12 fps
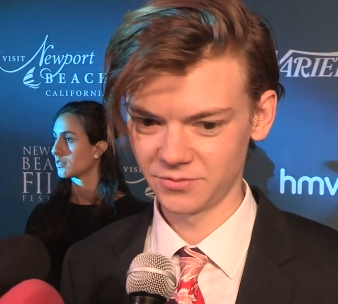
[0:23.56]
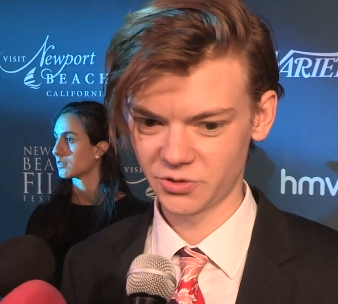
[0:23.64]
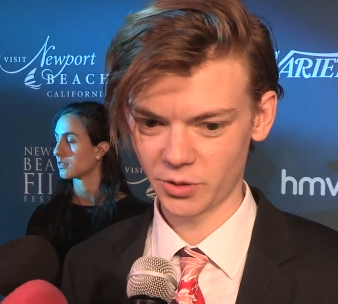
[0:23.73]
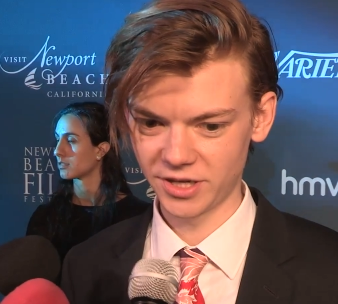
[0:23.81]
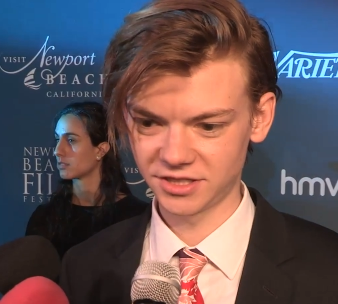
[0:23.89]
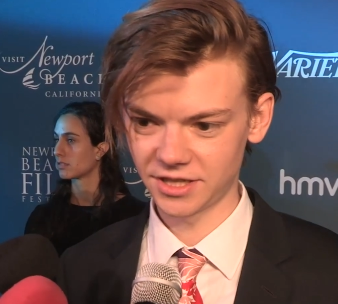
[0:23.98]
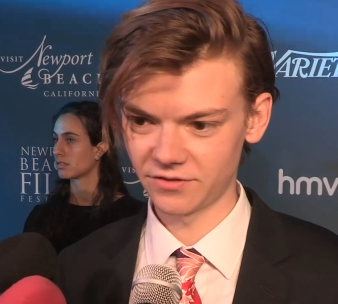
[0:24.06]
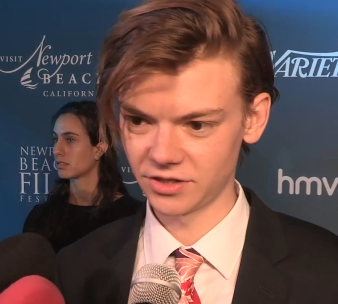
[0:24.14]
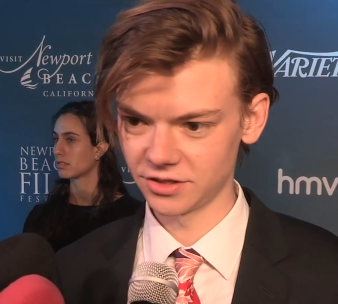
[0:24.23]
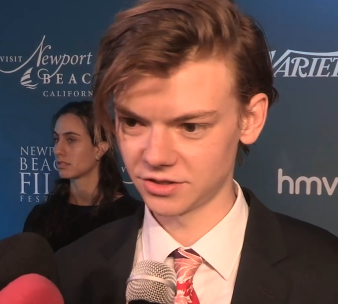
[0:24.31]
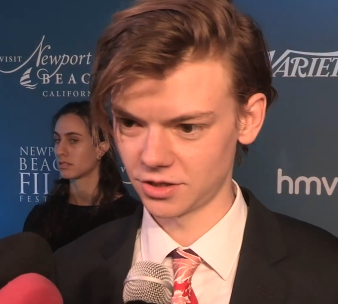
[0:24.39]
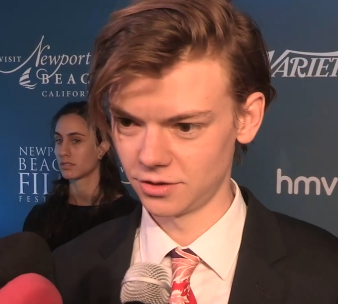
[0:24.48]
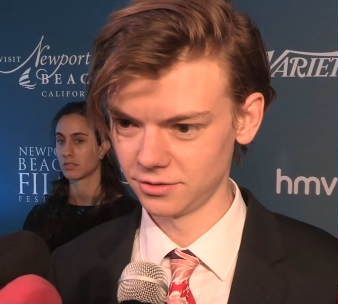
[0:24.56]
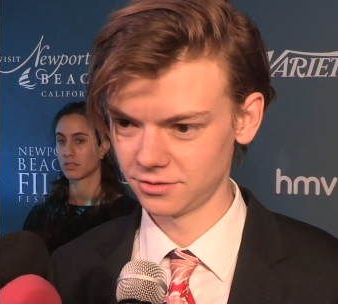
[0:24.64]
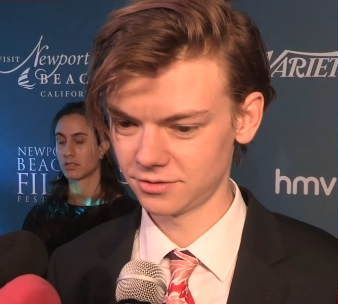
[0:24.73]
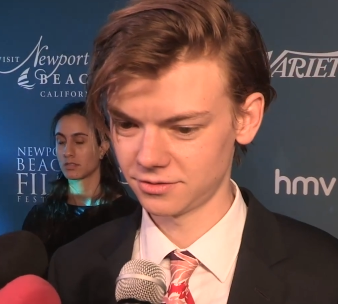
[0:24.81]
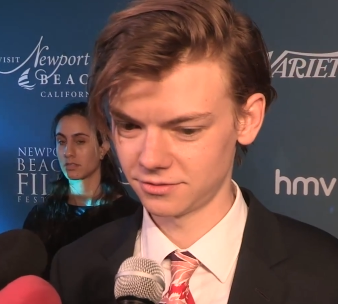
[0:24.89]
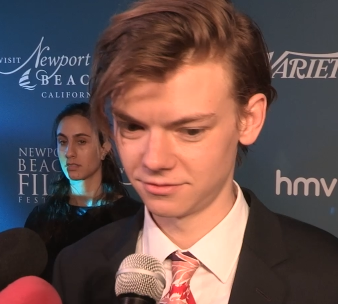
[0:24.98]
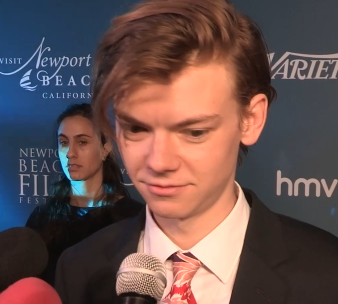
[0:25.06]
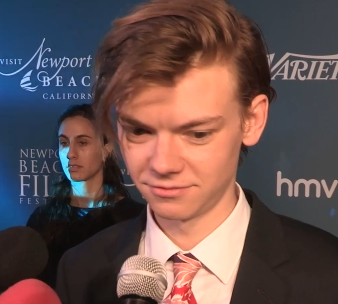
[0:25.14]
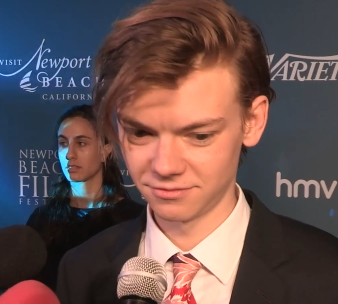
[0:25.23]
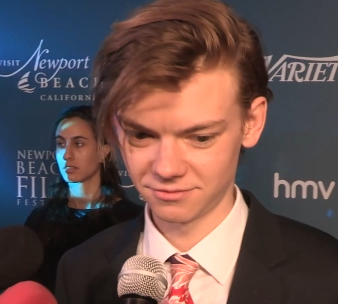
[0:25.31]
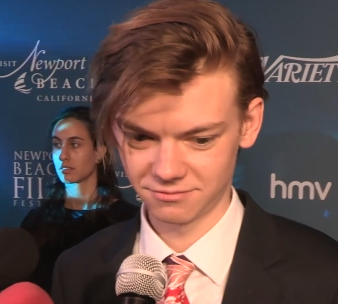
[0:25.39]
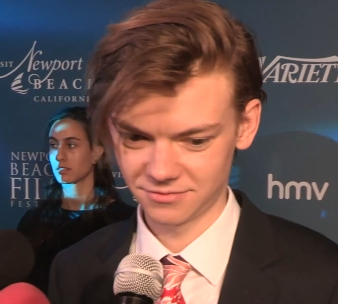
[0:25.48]
Speaker 1: 27 years old,
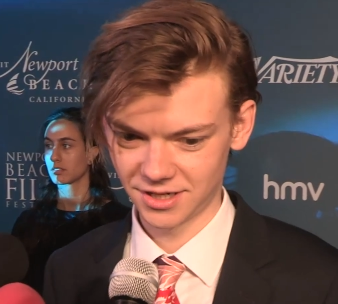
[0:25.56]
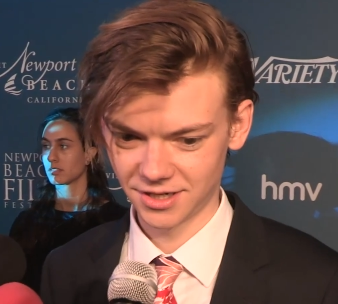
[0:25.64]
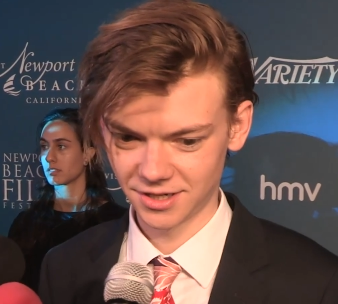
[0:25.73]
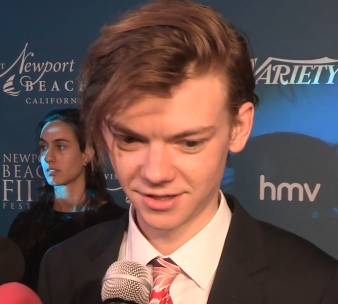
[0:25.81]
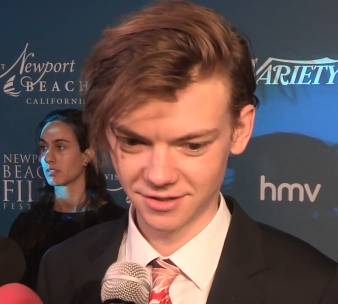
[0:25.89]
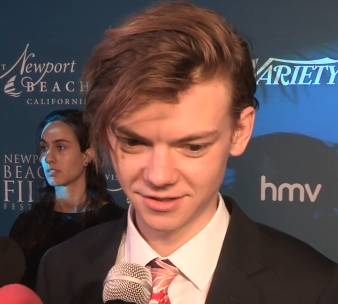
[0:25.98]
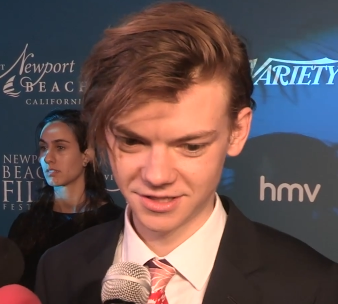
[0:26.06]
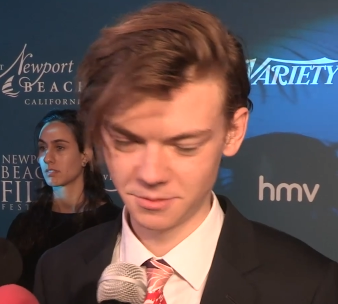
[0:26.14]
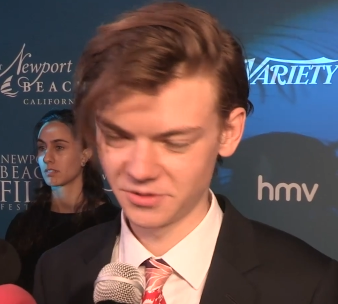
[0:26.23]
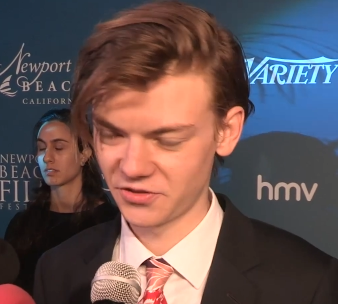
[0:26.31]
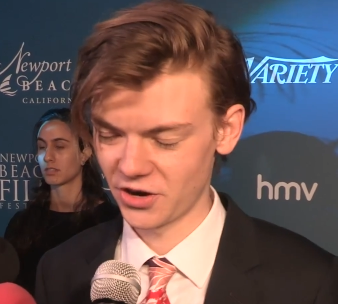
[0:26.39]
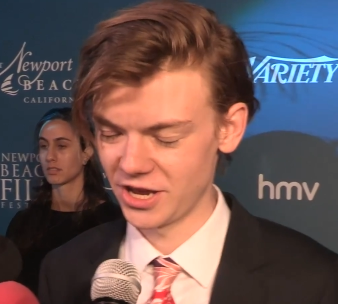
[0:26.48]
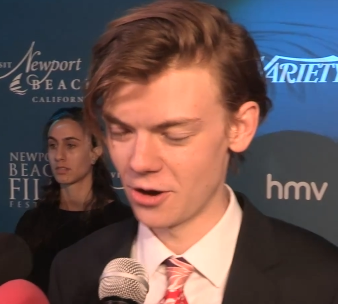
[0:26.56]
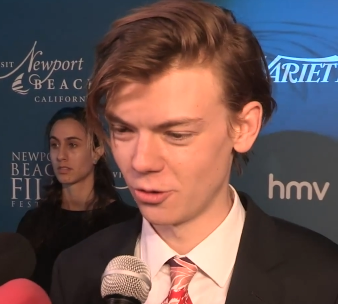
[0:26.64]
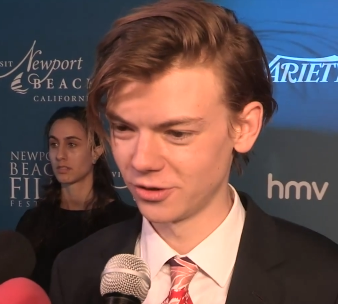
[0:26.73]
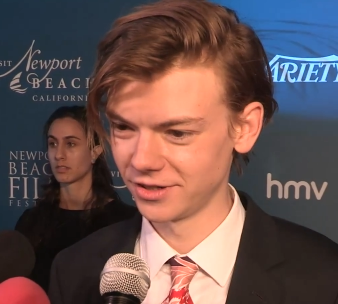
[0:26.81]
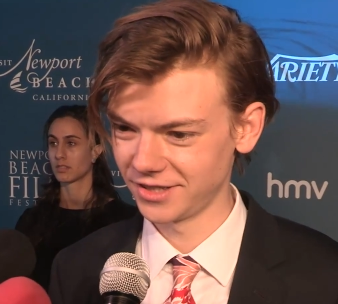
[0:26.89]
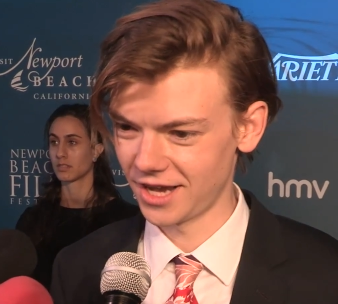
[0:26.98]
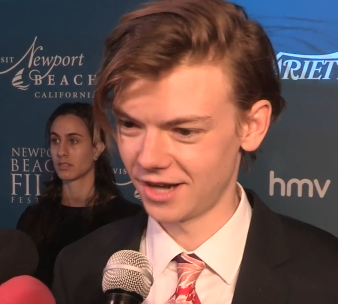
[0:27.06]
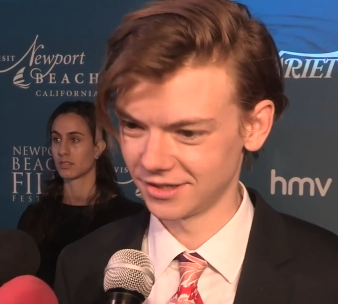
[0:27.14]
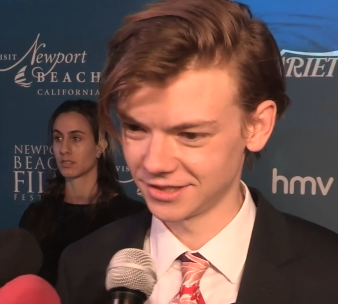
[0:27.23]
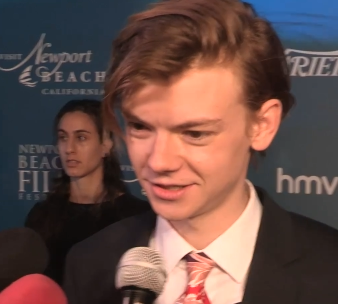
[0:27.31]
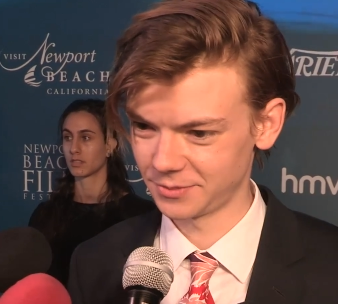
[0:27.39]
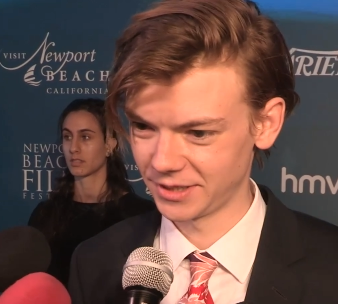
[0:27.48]
and, seems very
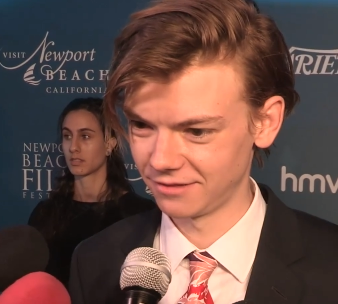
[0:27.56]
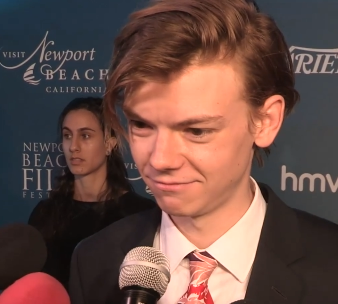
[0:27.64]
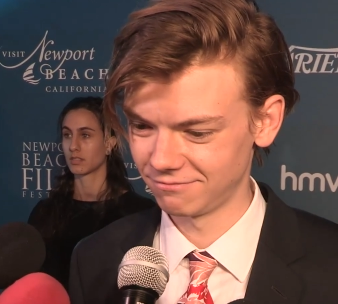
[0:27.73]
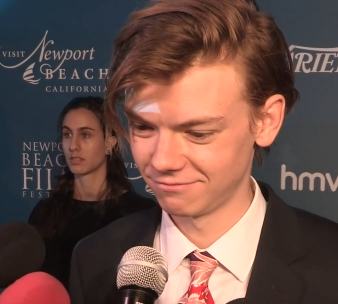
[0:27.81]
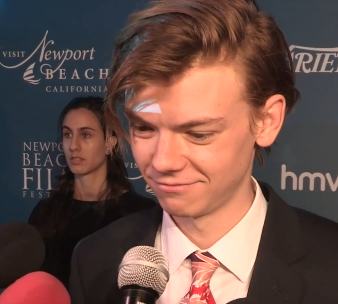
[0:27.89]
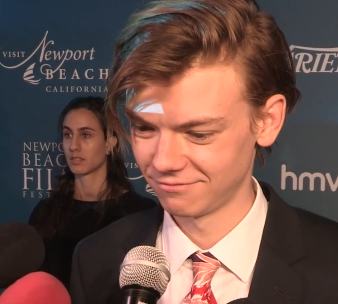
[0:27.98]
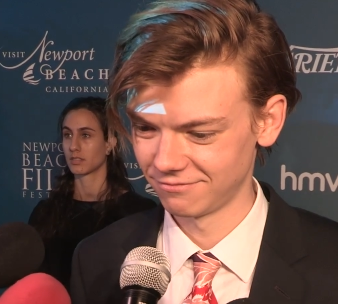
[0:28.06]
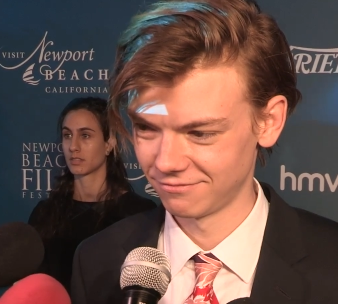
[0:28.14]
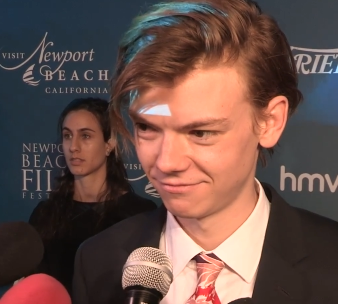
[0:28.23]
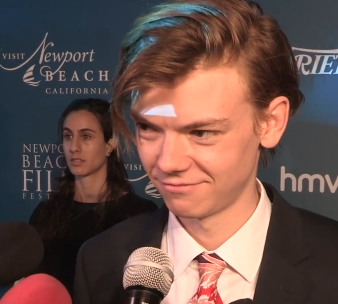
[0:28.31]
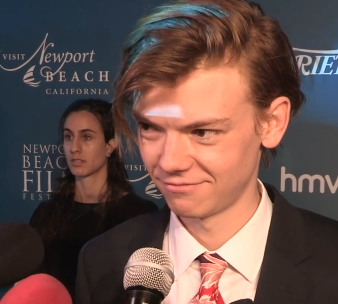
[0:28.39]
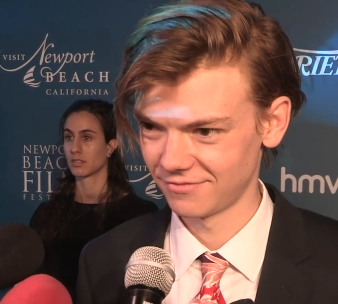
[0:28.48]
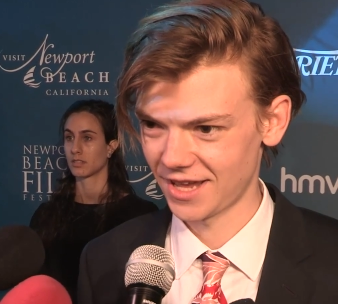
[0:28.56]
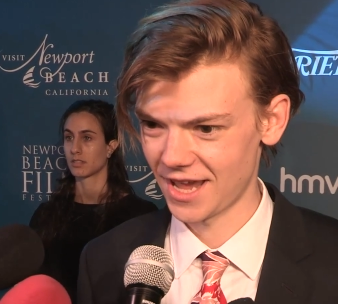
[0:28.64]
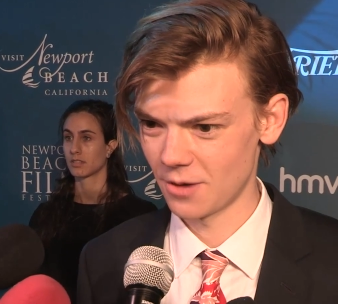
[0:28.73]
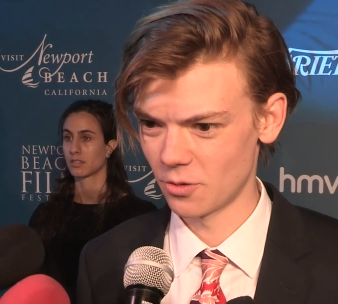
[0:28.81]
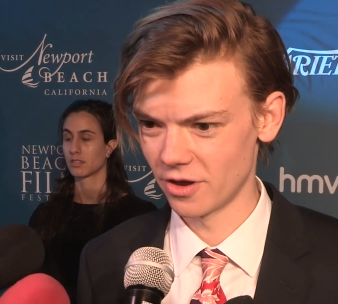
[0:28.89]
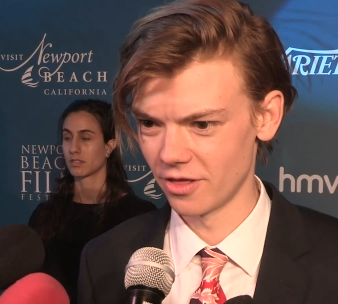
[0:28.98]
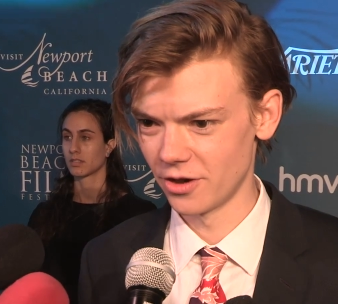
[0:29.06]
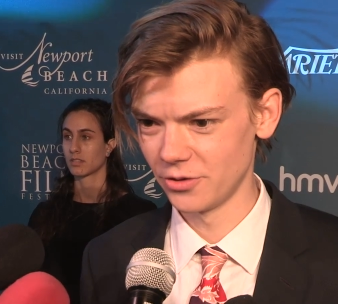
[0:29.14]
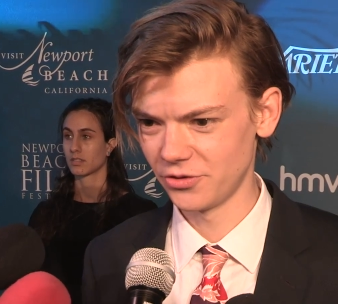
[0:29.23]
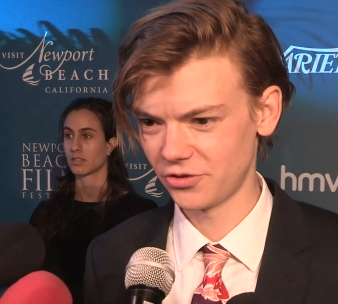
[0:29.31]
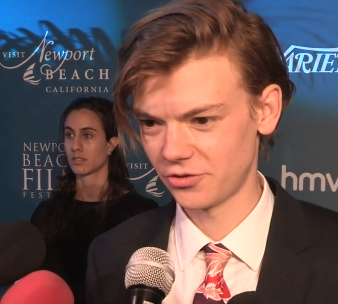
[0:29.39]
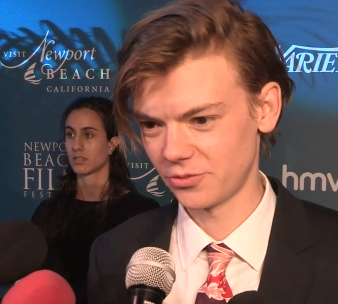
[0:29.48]
young to be getting one of
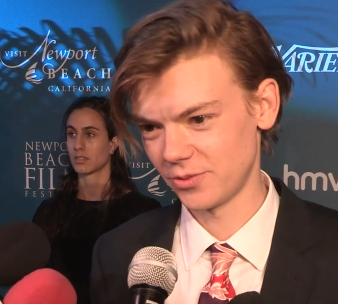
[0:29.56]
those,